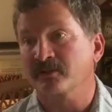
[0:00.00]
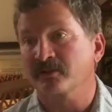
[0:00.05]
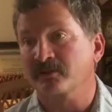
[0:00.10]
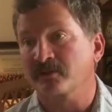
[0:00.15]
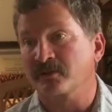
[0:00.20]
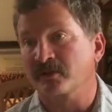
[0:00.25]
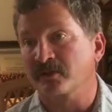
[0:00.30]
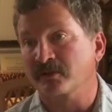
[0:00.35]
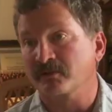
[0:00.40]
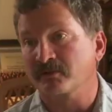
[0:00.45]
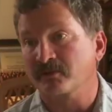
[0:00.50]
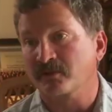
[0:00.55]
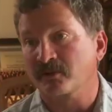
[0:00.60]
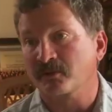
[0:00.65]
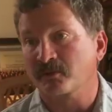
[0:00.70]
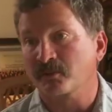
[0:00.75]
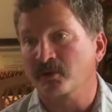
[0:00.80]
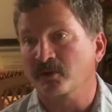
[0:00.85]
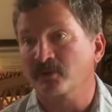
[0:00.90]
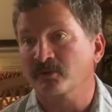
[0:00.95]
or,
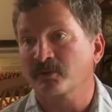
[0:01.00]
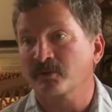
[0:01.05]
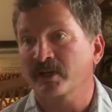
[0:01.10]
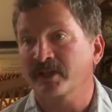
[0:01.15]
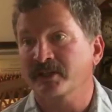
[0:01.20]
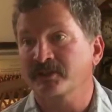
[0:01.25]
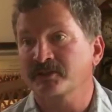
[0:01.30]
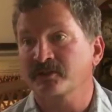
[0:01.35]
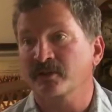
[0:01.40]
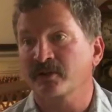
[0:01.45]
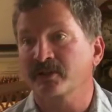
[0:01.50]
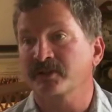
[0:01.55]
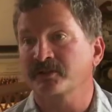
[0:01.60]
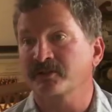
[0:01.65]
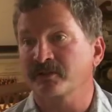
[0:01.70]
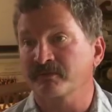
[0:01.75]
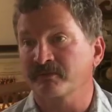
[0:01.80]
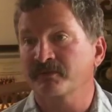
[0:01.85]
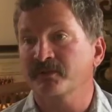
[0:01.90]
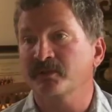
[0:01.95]
or worldwide
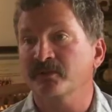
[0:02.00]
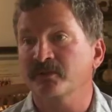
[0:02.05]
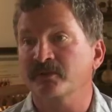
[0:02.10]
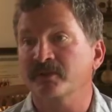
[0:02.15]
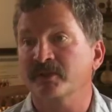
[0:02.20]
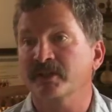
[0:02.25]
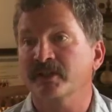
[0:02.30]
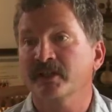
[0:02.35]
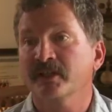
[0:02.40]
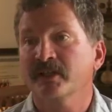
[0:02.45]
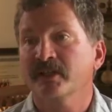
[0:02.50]
shortage of food,